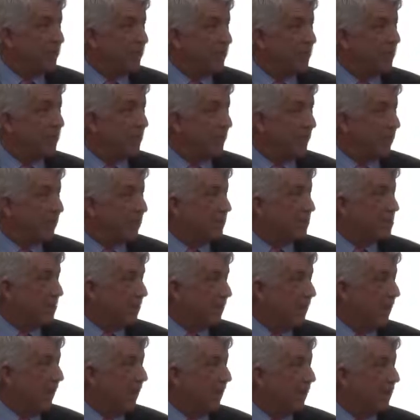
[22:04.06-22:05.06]
on the wrong
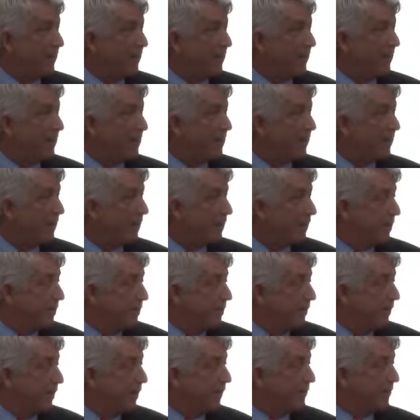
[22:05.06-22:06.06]
side
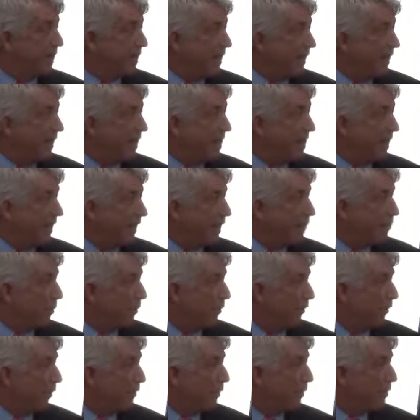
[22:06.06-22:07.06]
of key
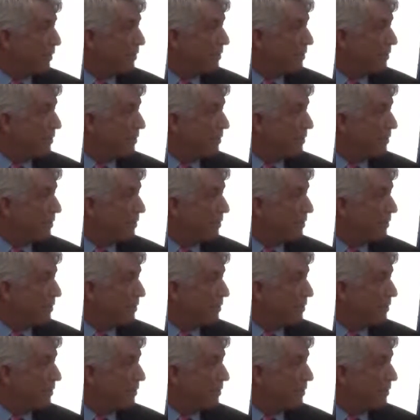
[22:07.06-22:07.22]
landmark